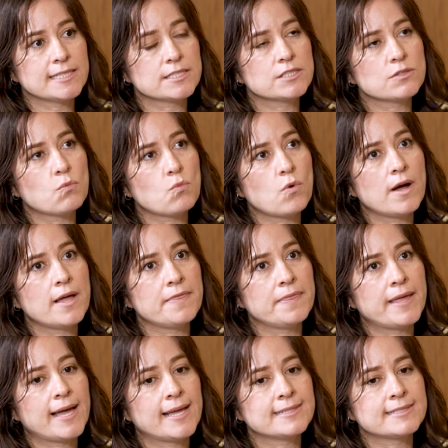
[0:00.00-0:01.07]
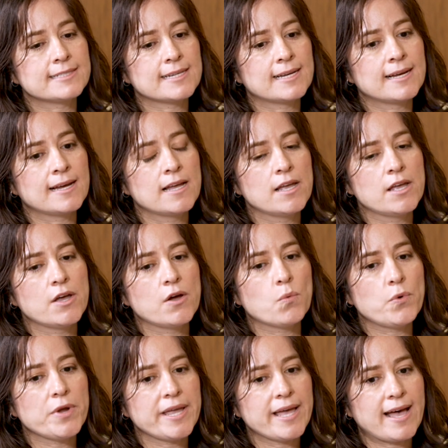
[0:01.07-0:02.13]
that's the one that
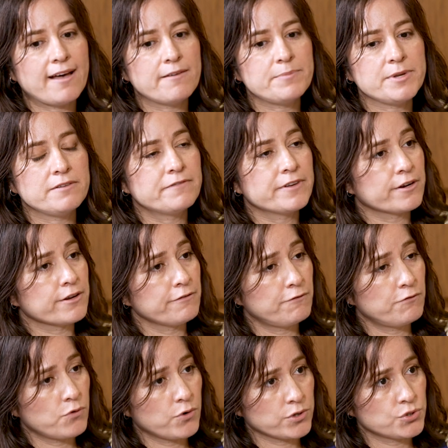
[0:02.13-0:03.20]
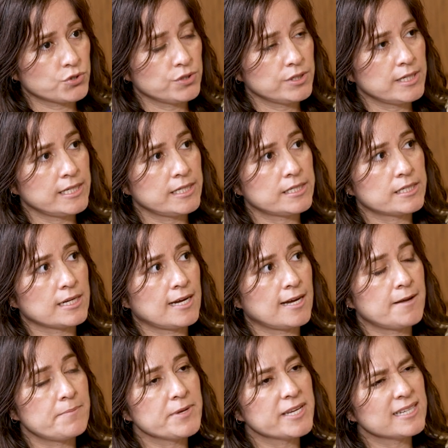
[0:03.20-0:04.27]
we have been very fortunate
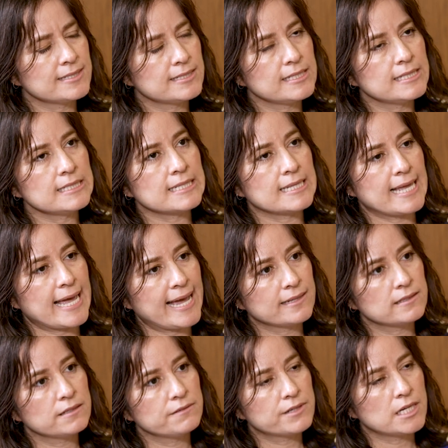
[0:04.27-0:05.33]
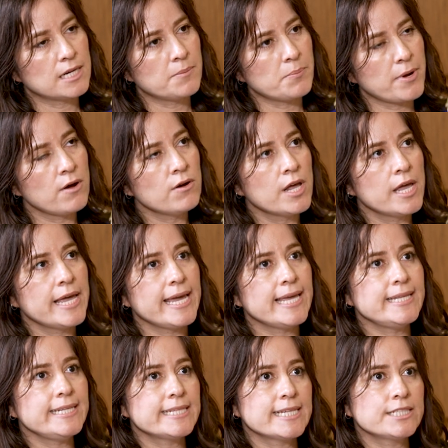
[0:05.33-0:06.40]
because it is an active compound,
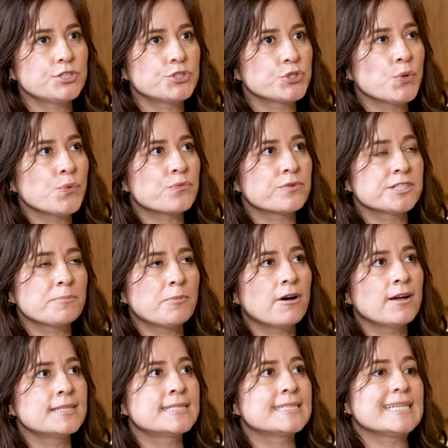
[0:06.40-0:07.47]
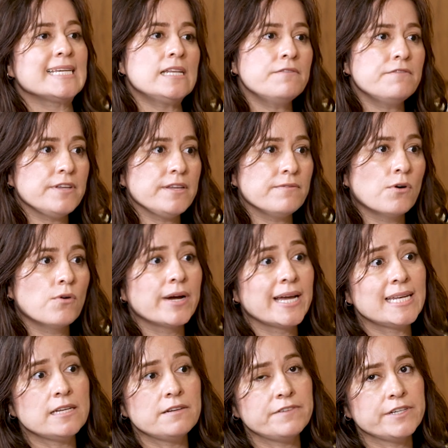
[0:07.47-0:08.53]
and it has shown response in vivo and in